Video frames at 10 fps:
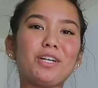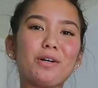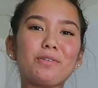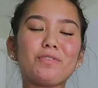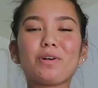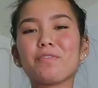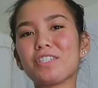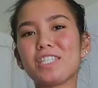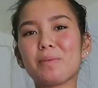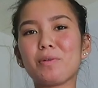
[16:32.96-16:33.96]
You know, if you ever
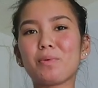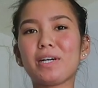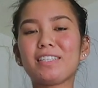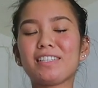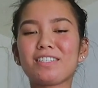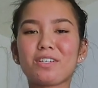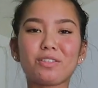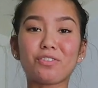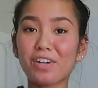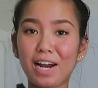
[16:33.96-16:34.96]
see me wearing this on
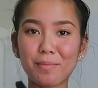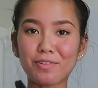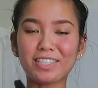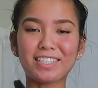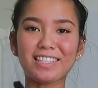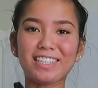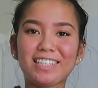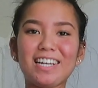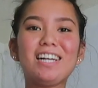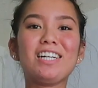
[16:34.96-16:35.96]
the gram or anything,
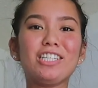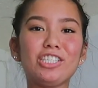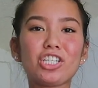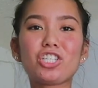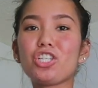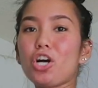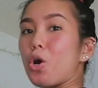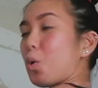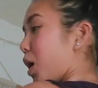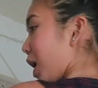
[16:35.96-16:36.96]
just
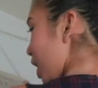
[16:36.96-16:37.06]
know